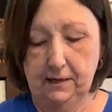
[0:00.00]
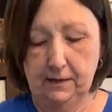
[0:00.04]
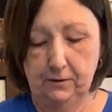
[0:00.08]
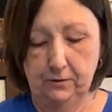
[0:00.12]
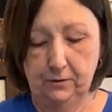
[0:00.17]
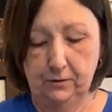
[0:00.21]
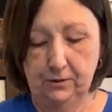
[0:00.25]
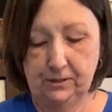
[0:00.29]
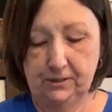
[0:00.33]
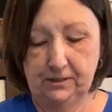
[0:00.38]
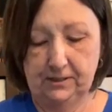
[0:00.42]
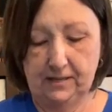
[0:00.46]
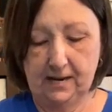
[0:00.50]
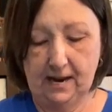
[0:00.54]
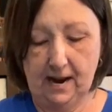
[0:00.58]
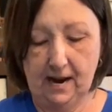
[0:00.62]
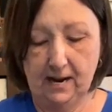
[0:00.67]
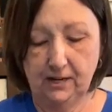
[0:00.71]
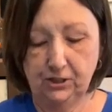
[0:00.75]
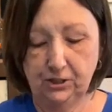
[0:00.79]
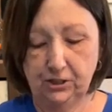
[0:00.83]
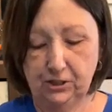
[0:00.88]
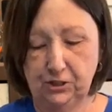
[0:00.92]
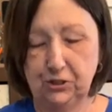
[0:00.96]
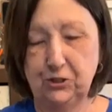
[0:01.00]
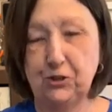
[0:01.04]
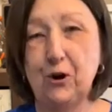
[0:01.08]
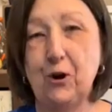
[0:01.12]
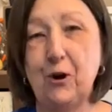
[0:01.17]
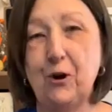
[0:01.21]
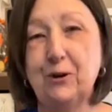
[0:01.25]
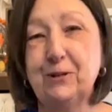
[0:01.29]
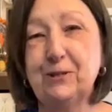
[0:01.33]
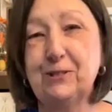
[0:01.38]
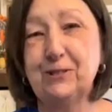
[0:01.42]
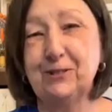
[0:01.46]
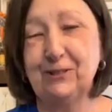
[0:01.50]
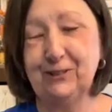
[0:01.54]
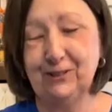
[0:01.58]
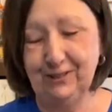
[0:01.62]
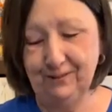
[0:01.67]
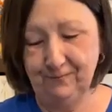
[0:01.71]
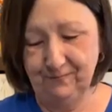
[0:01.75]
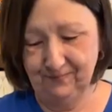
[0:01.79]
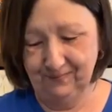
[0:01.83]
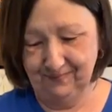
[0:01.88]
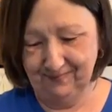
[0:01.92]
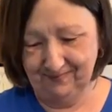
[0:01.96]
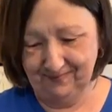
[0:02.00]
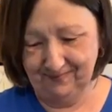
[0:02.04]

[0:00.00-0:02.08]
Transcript: in your stash, in your arsenal.